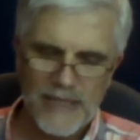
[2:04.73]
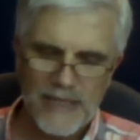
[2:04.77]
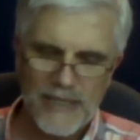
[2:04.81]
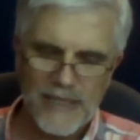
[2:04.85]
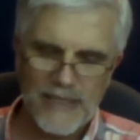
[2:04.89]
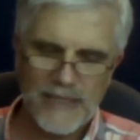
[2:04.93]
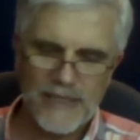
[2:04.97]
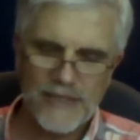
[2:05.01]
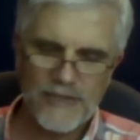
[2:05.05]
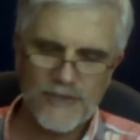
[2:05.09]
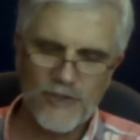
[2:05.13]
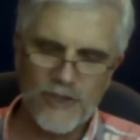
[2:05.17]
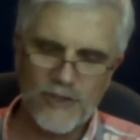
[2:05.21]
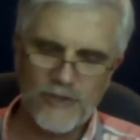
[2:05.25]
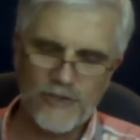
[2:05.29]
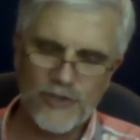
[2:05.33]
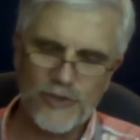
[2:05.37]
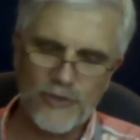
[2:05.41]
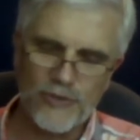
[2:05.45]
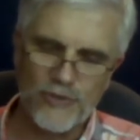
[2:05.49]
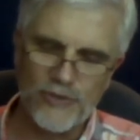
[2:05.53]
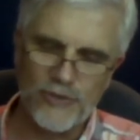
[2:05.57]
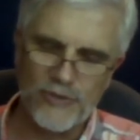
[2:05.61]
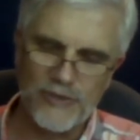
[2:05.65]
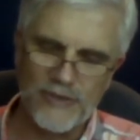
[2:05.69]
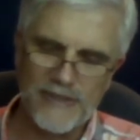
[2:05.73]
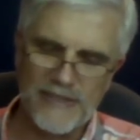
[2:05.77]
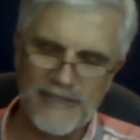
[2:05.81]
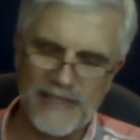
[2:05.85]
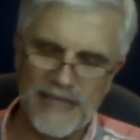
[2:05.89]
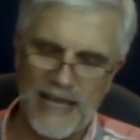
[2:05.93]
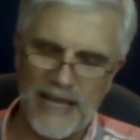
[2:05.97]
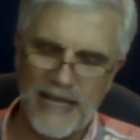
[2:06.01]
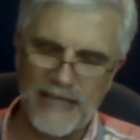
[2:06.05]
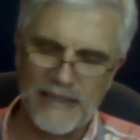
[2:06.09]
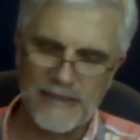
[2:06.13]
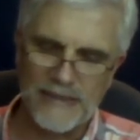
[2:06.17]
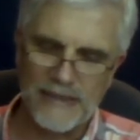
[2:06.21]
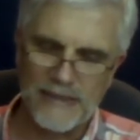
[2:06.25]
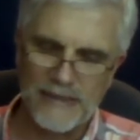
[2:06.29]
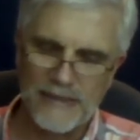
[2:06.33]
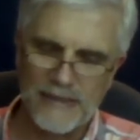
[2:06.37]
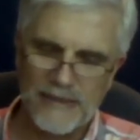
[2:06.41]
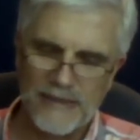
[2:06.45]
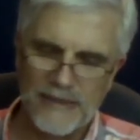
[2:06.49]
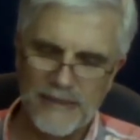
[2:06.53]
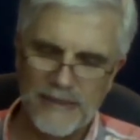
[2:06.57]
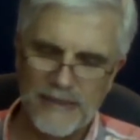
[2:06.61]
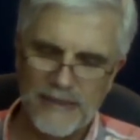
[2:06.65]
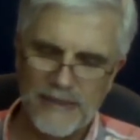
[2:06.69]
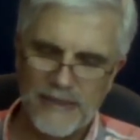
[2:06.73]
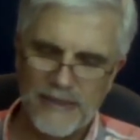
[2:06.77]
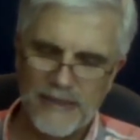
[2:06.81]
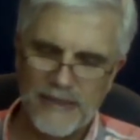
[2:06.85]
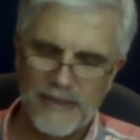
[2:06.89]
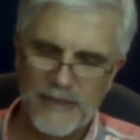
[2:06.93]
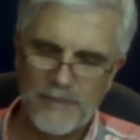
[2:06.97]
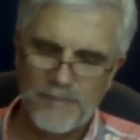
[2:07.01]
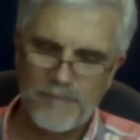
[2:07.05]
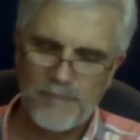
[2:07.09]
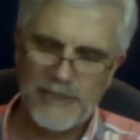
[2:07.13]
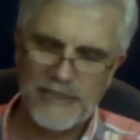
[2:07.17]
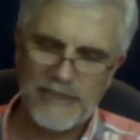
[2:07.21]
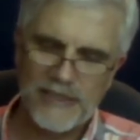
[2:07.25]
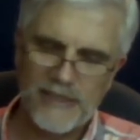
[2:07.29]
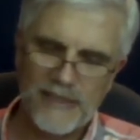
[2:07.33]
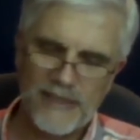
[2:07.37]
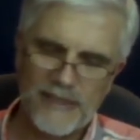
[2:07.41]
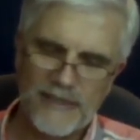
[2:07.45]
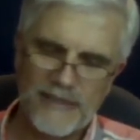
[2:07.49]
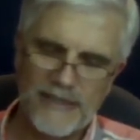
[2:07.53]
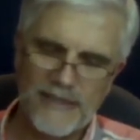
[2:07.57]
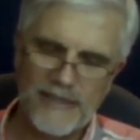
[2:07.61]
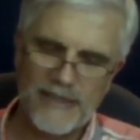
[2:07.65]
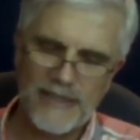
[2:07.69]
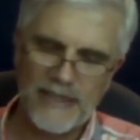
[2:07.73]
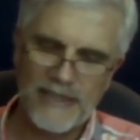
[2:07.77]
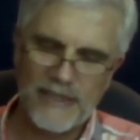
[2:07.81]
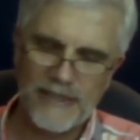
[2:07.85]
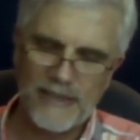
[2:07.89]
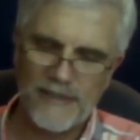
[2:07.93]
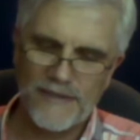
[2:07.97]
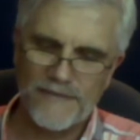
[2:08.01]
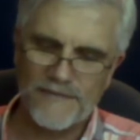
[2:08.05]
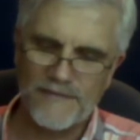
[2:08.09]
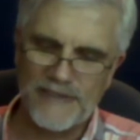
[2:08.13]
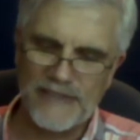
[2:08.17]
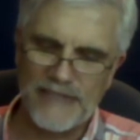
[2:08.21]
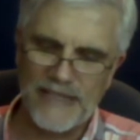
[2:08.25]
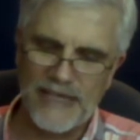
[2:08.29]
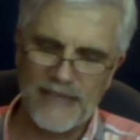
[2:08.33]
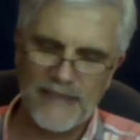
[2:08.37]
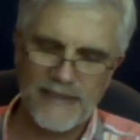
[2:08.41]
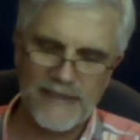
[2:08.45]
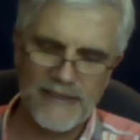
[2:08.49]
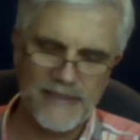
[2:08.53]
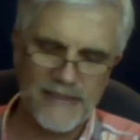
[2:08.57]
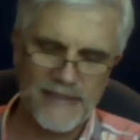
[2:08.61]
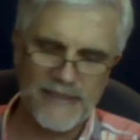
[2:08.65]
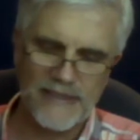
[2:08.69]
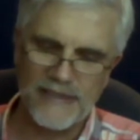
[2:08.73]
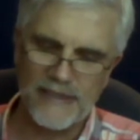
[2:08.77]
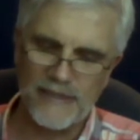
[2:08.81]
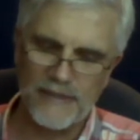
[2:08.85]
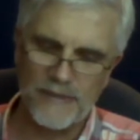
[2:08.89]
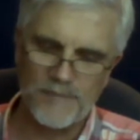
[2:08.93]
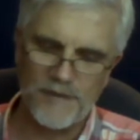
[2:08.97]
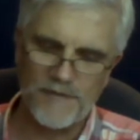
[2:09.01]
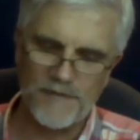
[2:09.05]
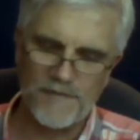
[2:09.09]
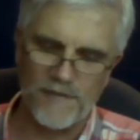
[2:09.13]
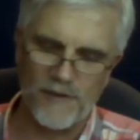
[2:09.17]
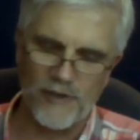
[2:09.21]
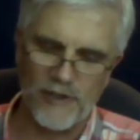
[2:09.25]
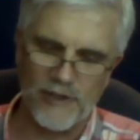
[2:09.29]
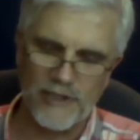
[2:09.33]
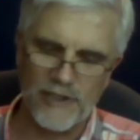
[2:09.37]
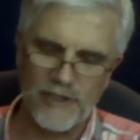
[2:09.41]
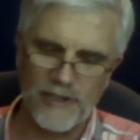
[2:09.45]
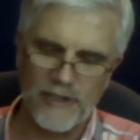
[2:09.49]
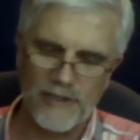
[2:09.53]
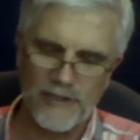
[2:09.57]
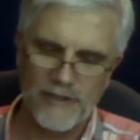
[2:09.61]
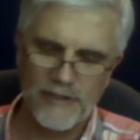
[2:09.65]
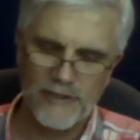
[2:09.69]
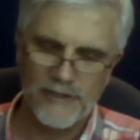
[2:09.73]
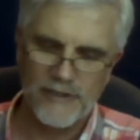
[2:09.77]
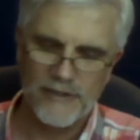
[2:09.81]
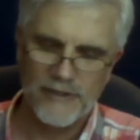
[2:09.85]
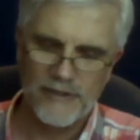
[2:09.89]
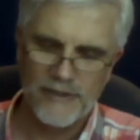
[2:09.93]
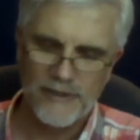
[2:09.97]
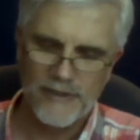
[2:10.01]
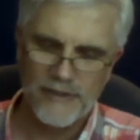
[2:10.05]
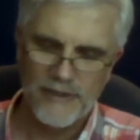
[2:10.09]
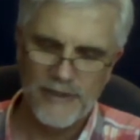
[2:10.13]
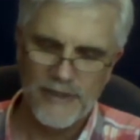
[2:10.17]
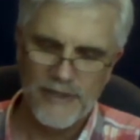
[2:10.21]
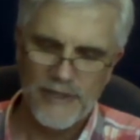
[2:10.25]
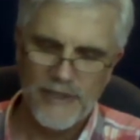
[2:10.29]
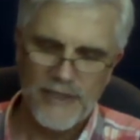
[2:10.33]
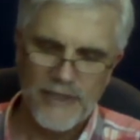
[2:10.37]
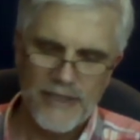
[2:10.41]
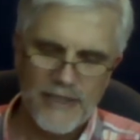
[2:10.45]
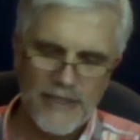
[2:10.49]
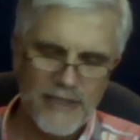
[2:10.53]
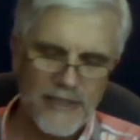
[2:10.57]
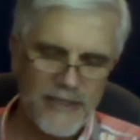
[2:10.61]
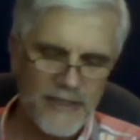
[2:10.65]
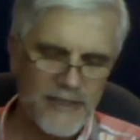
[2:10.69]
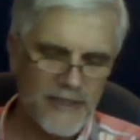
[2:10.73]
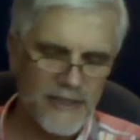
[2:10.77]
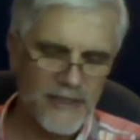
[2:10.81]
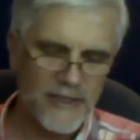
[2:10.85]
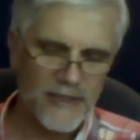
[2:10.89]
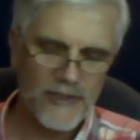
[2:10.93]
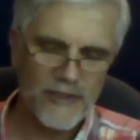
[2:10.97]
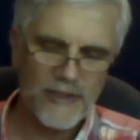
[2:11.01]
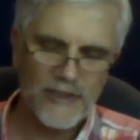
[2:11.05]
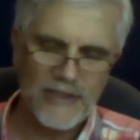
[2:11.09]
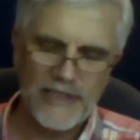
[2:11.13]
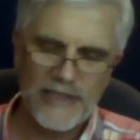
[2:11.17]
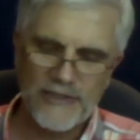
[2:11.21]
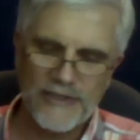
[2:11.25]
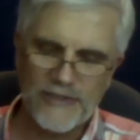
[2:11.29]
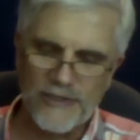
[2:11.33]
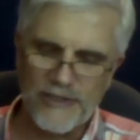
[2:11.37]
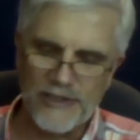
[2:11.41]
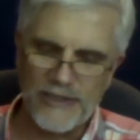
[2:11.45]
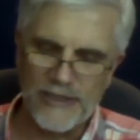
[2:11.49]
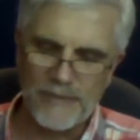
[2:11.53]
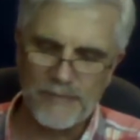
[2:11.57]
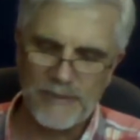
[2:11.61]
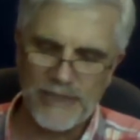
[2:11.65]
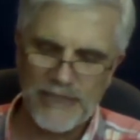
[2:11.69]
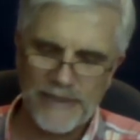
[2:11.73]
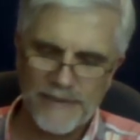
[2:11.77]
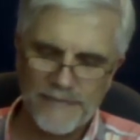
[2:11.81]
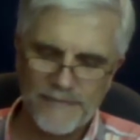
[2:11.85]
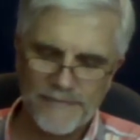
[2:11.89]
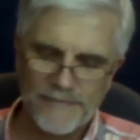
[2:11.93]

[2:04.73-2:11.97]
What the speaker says: "It is not so good as that. The bitter drink of death is still before you. You're only dreaming.